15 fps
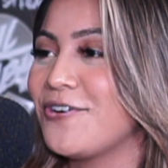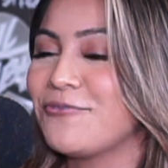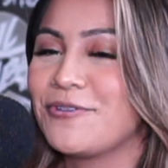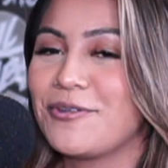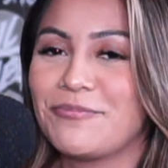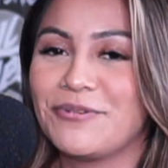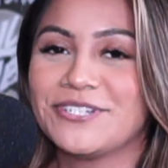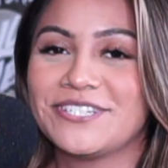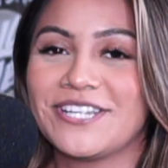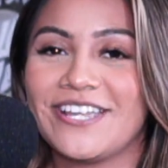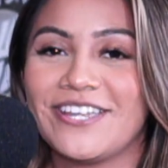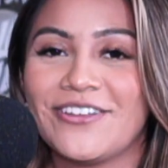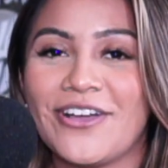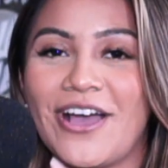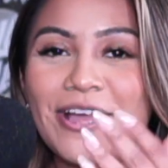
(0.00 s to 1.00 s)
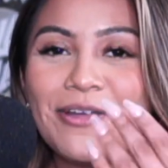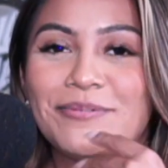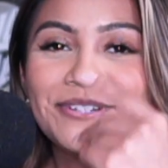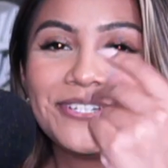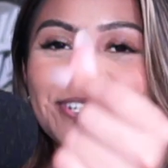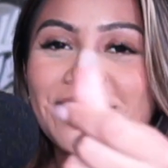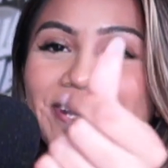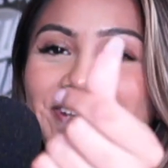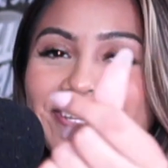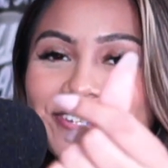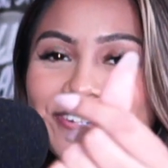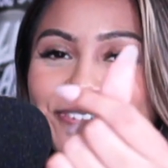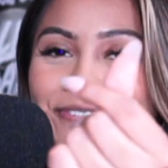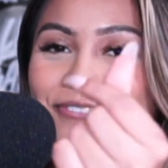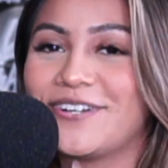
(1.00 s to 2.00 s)
We appreciate you. I appreciate
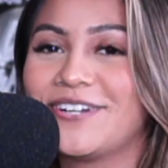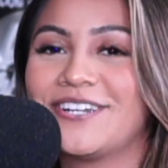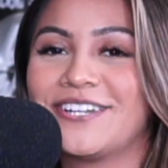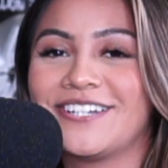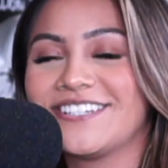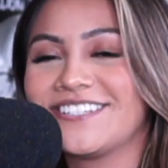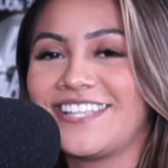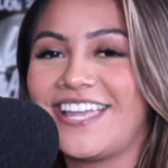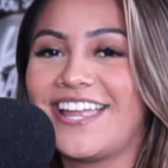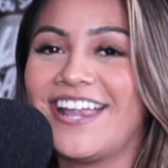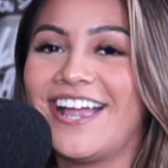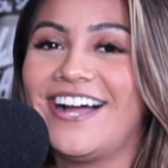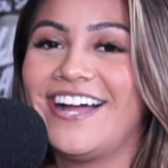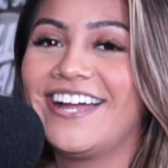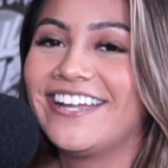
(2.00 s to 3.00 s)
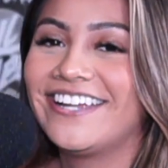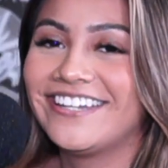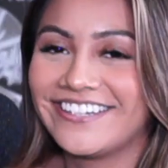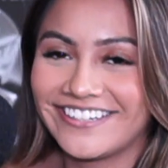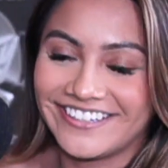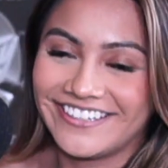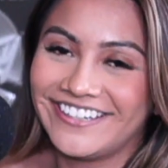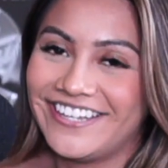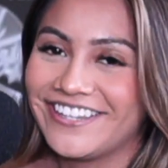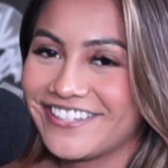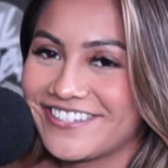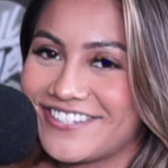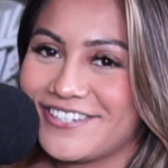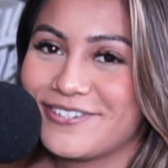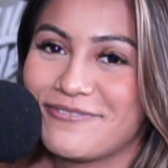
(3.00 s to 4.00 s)
you for saying hi and
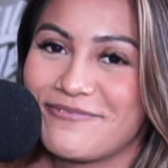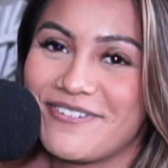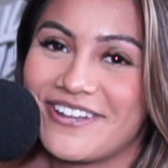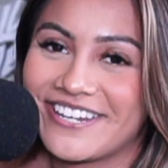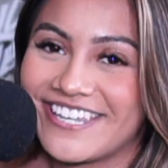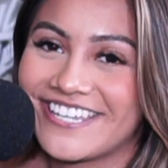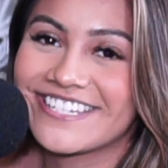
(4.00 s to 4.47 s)
listening to a podcast.